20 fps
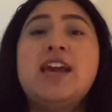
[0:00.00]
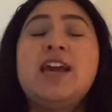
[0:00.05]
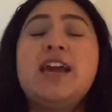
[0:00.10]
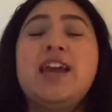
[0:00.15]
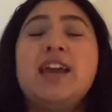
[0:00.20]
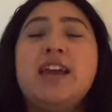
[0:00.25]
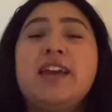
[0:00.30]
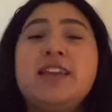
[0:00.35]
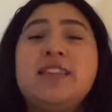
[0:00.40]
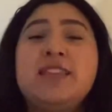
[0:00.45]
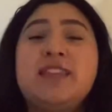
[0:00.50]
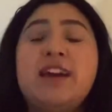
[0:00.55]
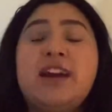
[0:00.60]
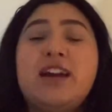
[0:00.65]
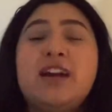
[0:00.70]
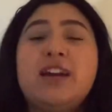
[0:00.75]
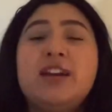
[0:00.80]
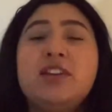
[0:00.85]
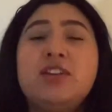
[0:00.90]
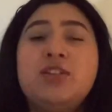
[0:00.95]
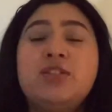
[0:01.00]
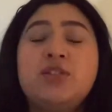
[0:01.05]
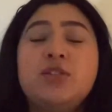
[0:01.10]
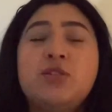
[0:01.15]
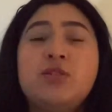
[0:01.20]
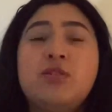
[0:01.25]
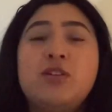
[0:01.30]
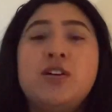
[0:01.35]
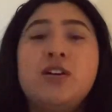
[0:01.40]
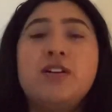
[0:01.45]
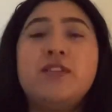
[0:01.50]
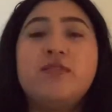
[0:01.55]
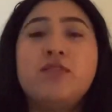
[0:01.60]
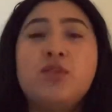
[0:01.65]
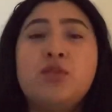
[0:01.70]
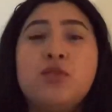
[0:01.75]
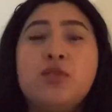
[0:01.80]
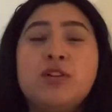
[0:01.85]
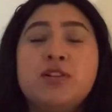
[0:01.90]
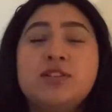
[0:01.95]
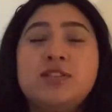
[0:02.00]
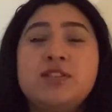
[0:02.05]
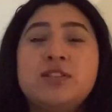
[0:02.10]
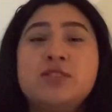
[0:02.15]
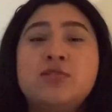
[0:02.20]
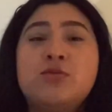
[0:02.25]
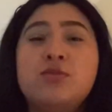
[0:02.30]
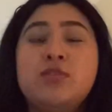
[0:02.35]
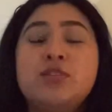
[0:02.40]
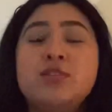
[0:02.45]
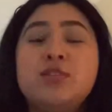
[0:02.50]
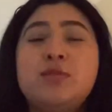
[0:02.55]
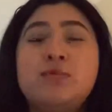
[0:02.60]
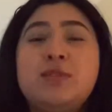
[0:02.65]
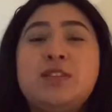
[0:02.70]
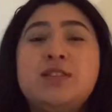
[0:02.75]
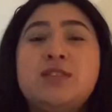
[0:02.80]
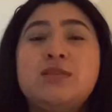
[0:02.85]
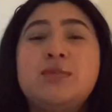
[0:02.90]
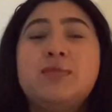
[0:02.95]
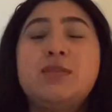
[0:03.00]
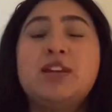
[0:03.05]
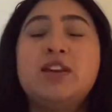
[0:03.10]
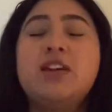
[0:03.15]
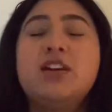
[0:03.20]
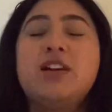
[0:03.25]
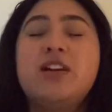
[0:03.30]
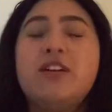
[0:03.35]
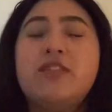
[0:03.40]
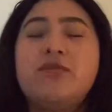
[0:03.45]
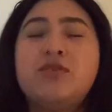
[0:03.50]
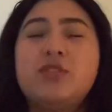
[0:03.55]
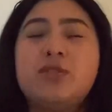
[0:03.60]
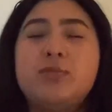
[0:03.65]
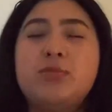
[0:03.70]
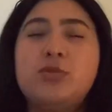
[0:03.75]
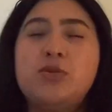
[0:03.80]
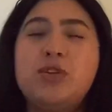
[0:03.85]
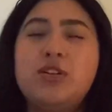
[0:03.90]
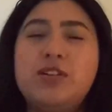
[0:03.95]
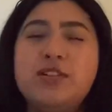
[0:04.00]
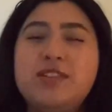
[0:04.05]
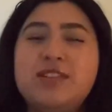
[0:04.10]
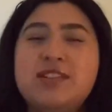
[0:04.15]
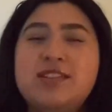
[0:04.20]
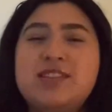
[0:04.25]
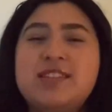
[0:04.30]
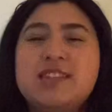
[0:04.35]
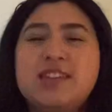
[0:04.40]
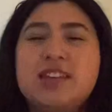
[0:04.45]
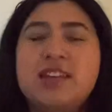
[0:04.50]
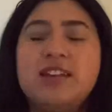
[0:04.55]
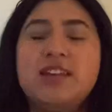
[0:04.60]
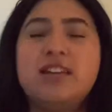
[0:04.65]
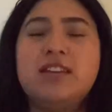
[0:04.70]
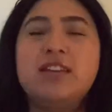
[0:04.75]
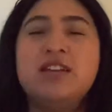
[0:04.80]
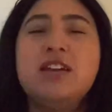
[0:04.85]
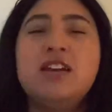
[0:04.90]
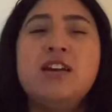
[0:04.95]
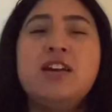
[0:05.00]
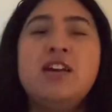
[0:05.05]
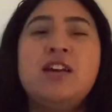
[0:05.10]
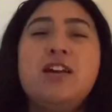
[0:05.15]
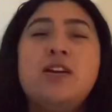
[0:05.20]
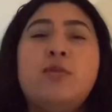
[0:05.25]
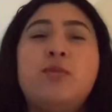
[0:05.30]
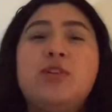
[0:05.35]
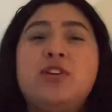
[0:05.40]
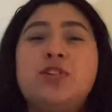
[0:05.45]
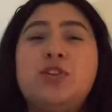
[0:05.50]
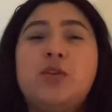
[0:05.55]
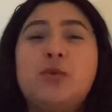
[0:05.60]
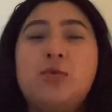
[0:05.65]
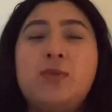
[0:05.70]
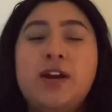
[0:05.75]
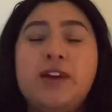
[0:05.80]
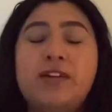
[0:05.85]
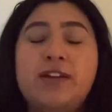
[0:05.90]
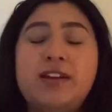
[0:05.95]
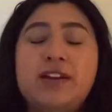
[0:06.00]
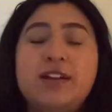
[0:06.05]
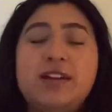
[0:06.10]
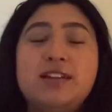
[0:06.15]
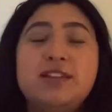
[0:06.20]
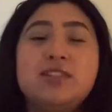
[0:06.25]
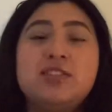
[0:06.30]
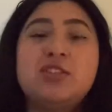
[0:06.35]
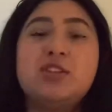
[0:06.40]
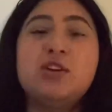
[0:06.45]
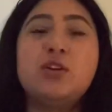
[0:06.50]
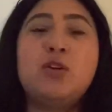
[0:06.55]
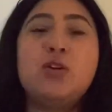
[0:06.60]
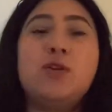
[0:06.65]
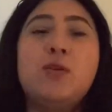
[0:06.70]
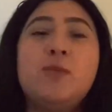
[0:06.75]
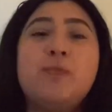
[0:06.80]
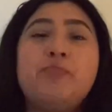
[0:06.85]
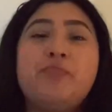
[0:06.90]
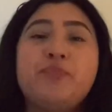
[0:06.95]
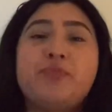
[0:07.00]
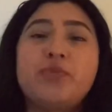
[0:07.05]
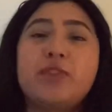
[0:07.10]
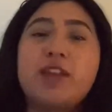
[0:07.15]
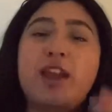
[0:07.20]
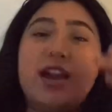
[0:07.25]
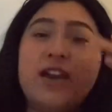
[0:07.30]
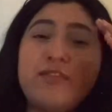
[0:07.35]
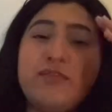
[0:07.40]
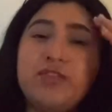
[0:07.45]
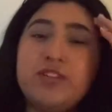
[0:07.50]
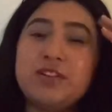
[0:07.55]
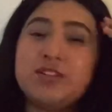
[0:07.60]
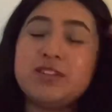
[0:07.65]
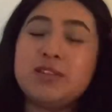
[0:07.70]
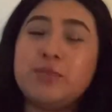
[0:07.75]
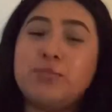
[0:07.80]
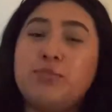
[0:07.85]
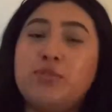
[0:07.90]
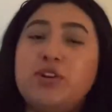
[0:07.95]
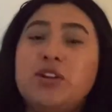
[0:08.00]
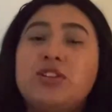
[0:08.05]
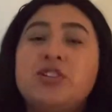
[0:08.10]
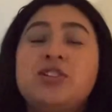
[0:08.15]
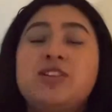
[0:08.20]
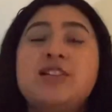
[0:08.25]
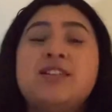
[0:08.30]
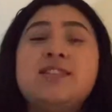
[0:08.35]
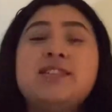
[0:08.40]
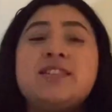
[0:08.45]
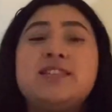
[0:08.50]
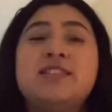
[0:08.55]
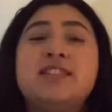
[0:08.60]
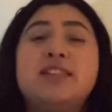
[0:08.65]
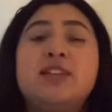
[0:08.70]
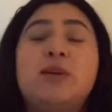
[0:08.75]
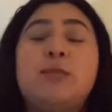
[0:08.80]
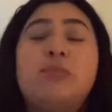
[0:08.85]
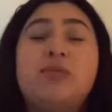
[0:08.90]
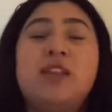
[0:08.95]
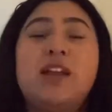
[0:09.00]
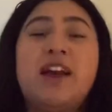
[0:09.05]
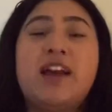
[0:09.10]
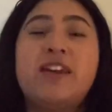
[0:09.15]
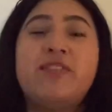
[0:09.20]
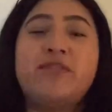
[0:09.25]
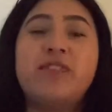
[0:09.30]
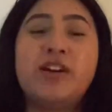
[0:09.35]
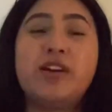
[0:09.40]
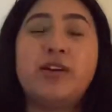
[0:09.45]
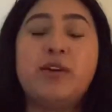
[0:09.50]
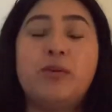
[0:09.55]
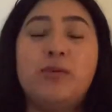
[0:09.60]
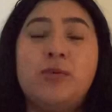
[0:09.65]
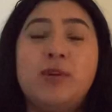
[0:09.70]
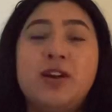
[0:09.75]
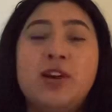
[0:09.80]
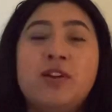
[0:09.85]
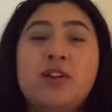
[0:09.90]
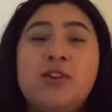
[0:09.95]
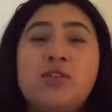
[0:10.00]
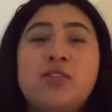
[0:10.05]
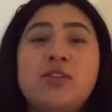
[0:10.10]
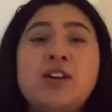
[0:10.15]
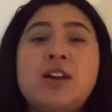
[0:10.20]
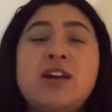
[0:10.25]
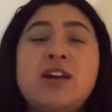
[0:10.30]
and that, you know, of course, is going to be something comfortable on the skin when you're wearing it. So at first impressions, it did apply very well.